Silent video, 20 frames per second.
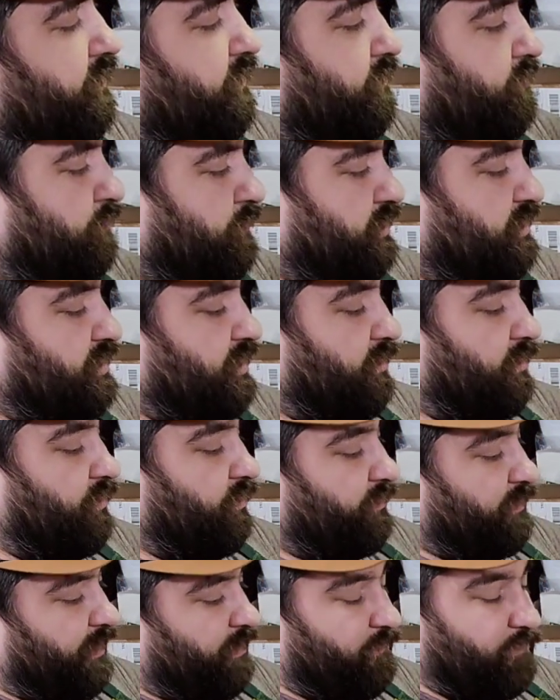
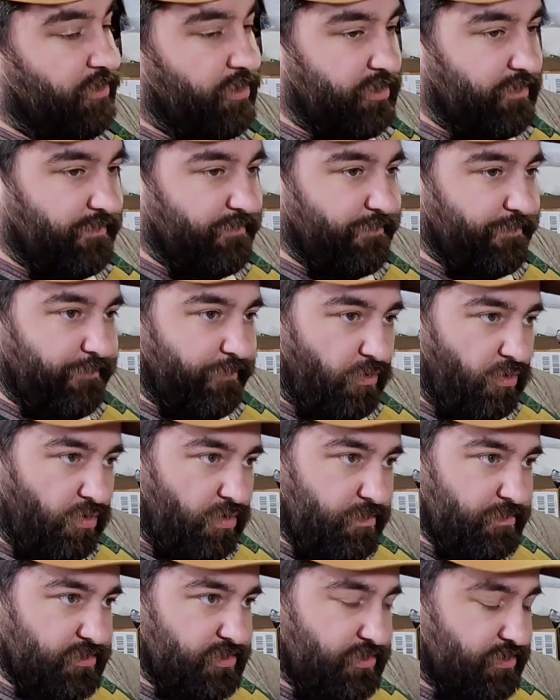material that really
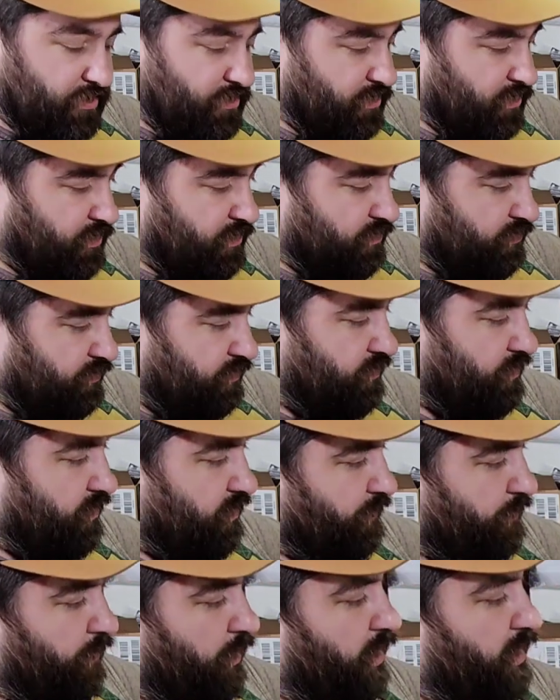forms to
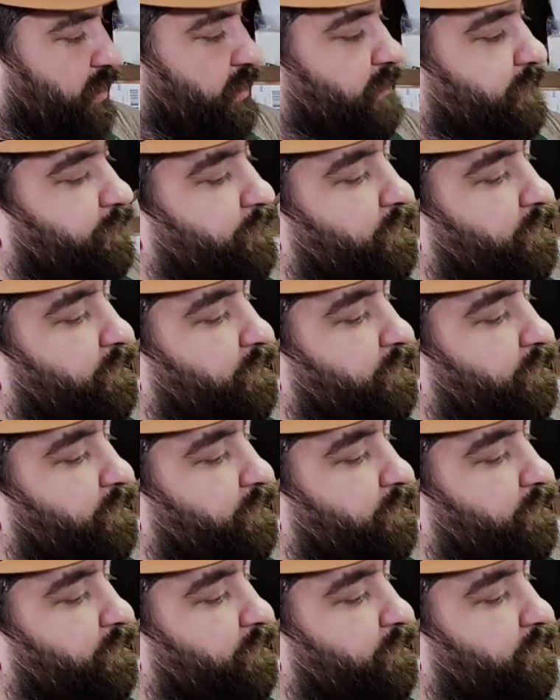the body,